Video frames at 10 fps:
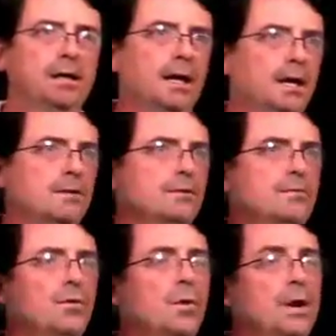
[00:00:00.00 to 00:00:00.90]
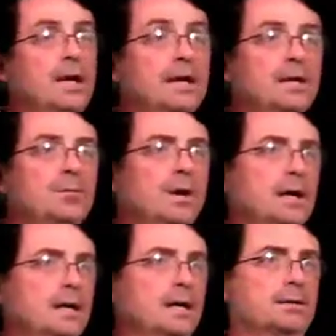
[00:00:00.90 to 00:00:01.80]
It had 4 N
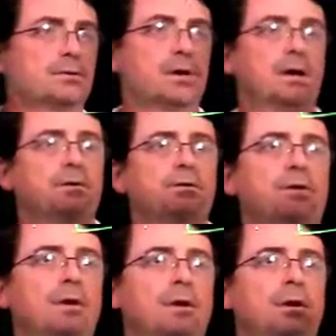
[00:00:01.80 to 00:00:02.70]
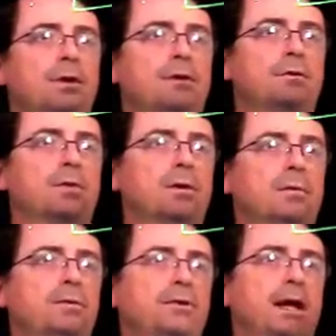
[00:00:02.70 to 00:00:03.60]
pi electrons, so
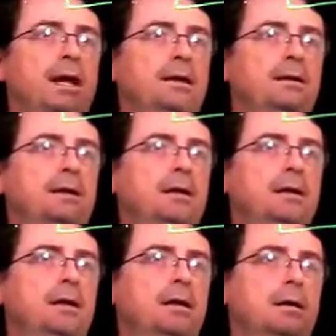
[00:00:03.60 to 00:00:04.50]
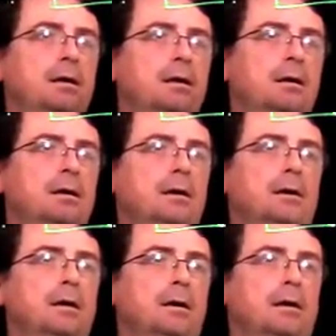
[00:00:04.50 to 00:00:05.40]
it was
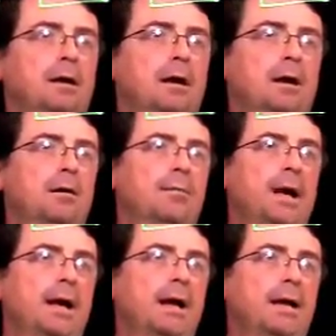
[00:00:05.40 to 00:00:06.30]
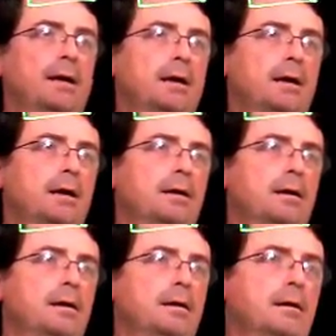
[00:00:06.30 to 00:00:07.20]
anti-aromatic.
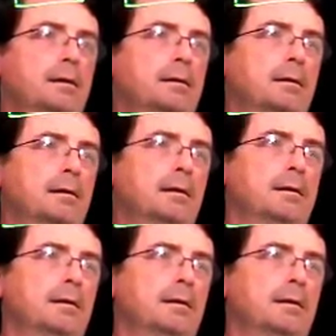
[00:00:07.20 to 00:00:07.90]
Okay.